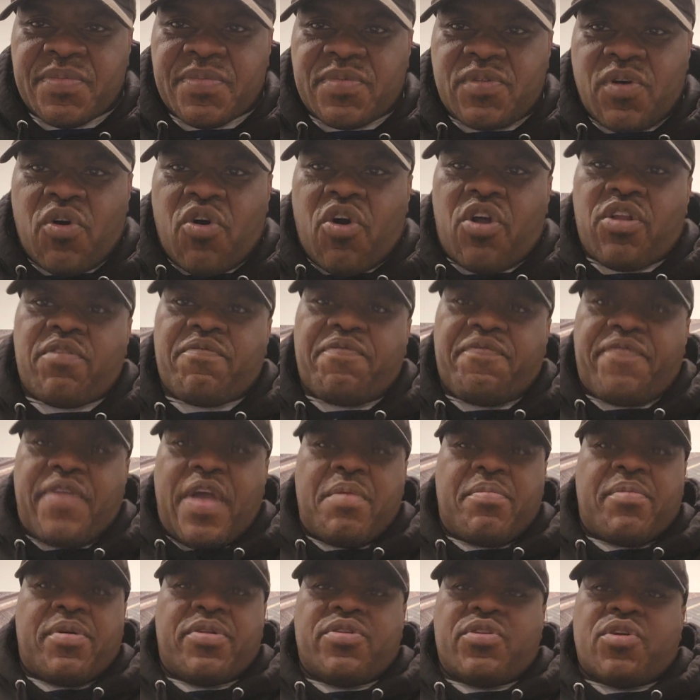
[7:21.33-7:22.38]
Hall of
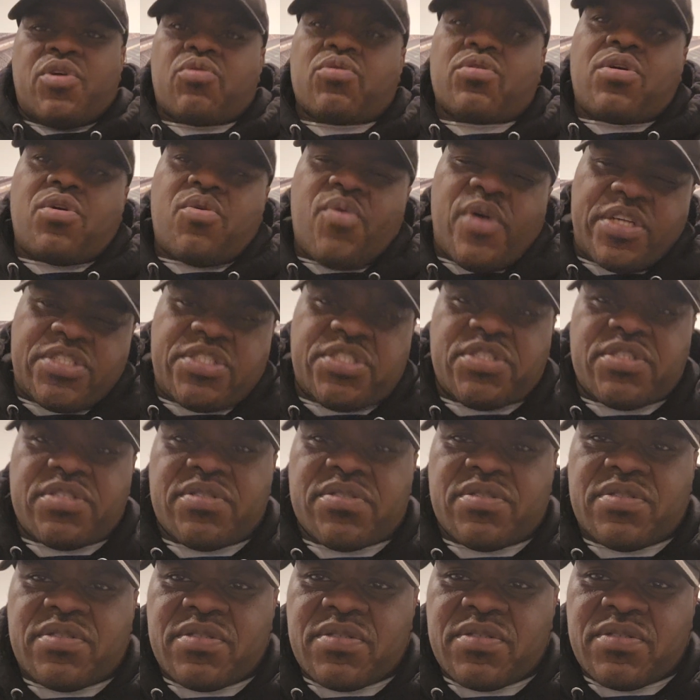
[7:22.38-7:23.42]
Famer, no
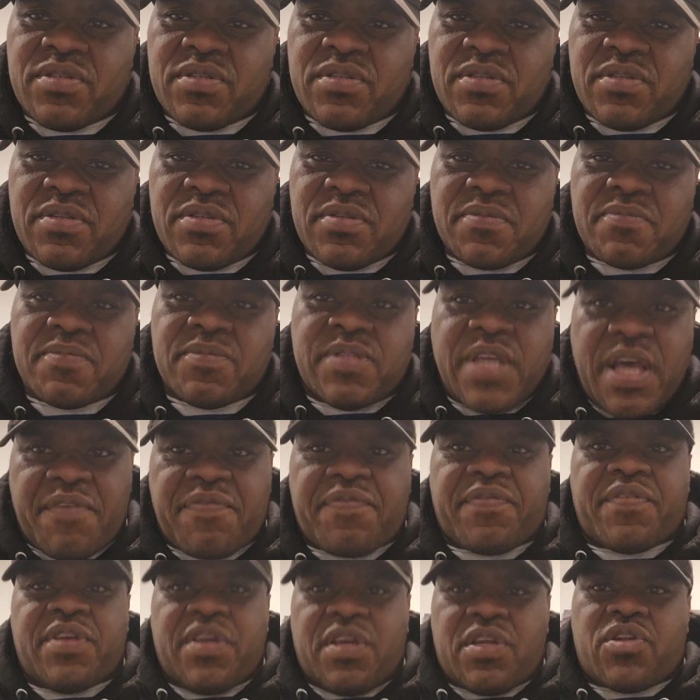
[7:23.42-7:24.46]
question.
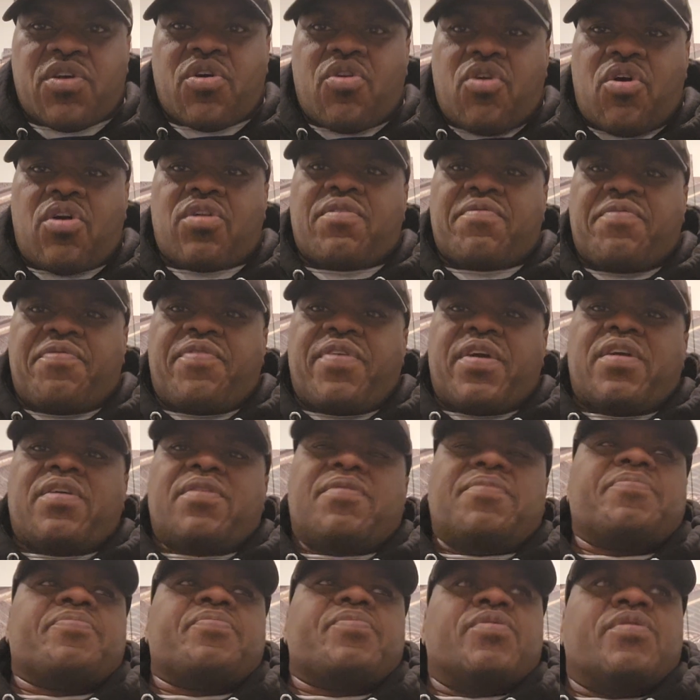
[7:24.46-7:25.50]
Definitely in the Hall of
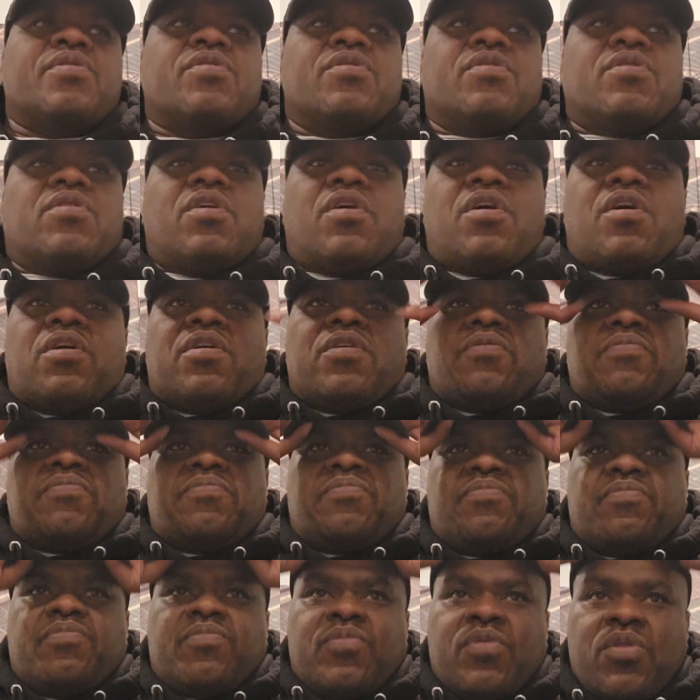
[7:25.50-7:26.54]
Fame.
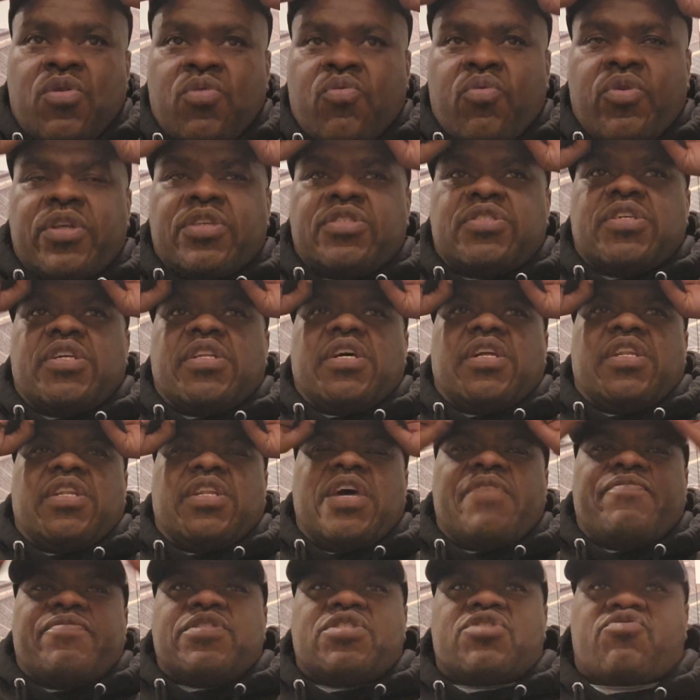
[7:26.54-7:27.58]
What is it?
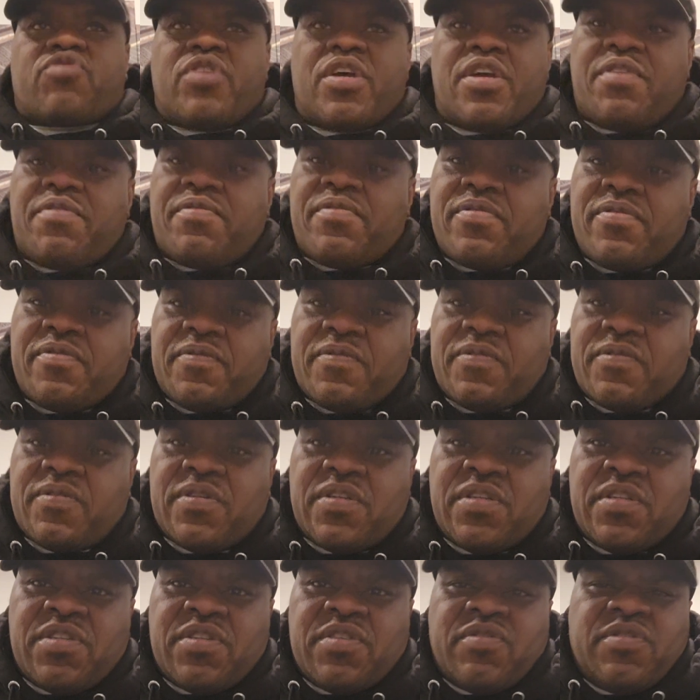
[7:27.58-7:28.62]
11 straight
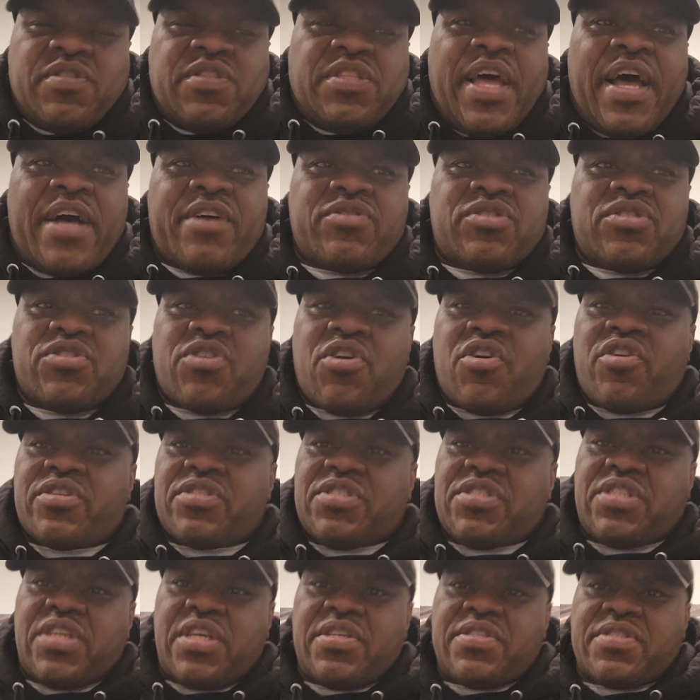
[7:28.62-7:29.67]
1,000-yard
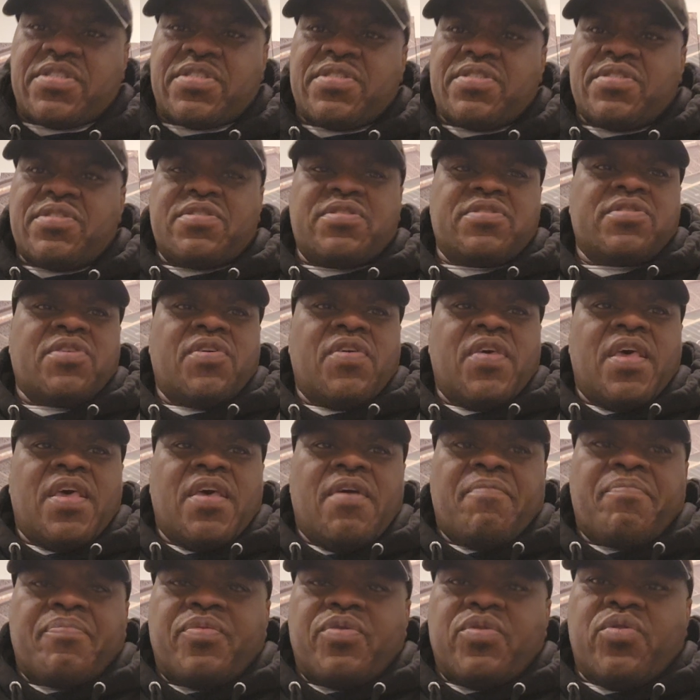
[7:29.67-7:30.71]
seasons.
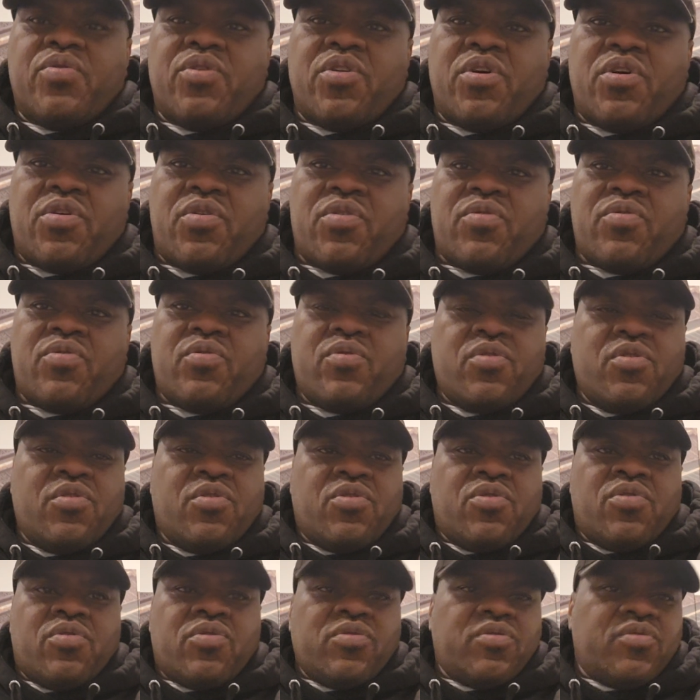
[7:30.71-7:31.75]
You know,
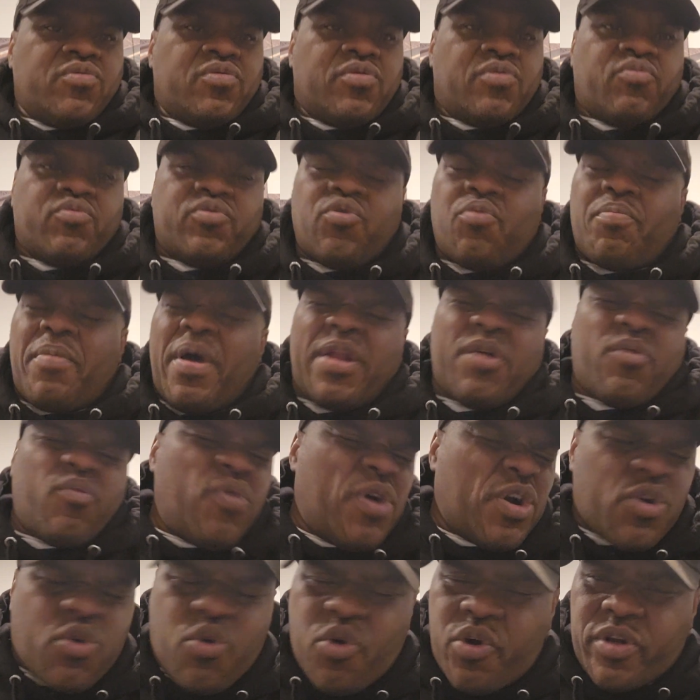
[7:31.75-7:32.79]
no matter
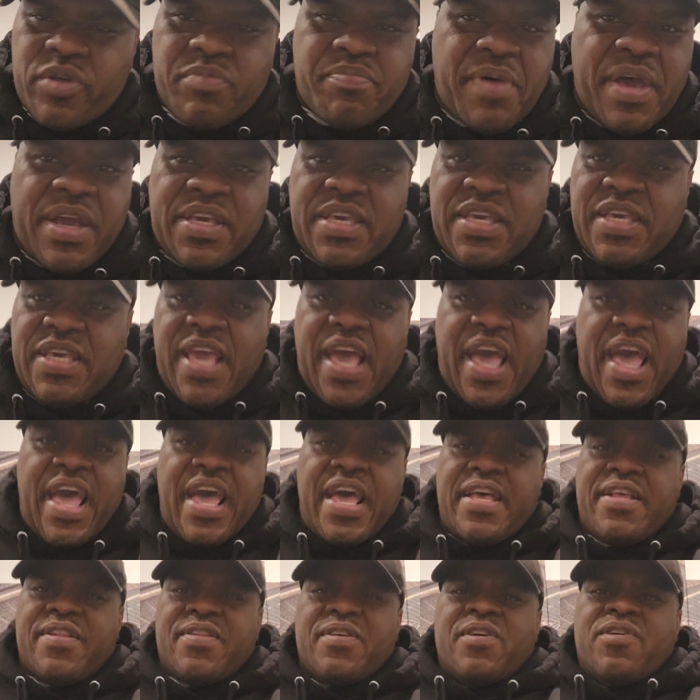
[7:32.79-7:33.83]
what quarterback he
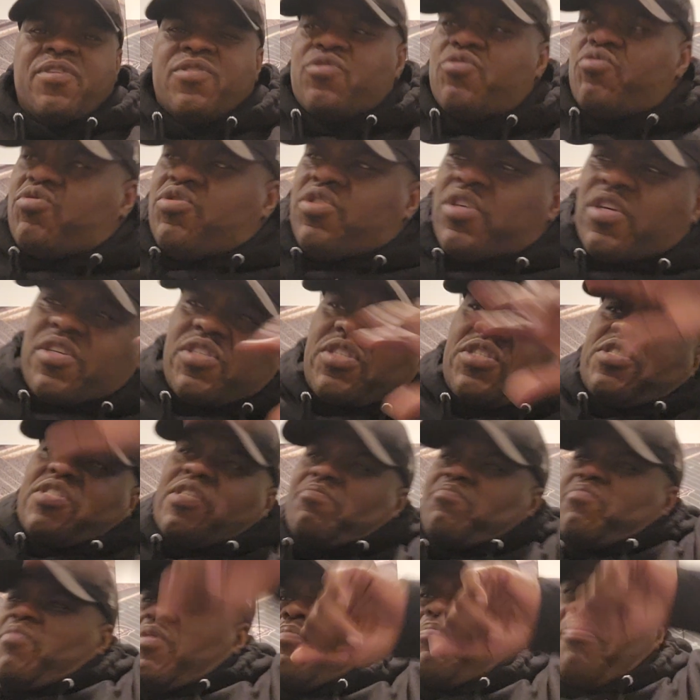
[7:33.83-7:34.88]
had, you took
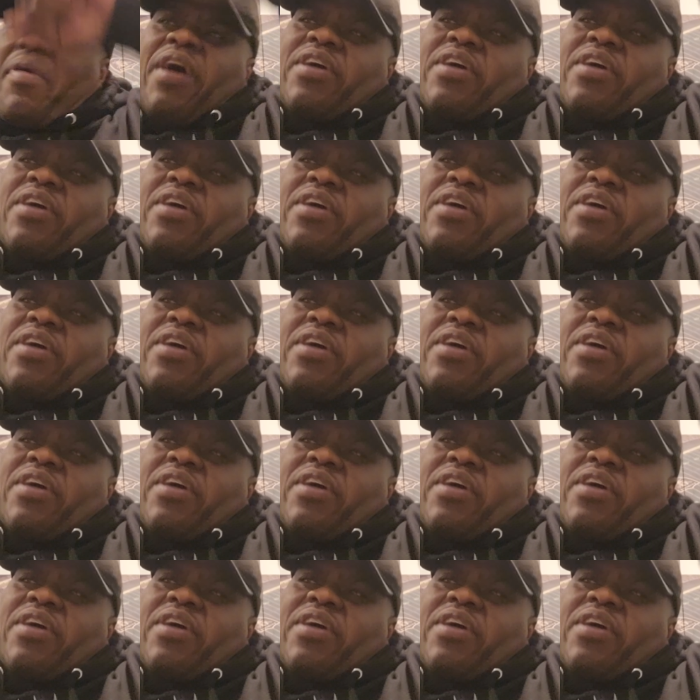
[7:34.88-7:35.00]
a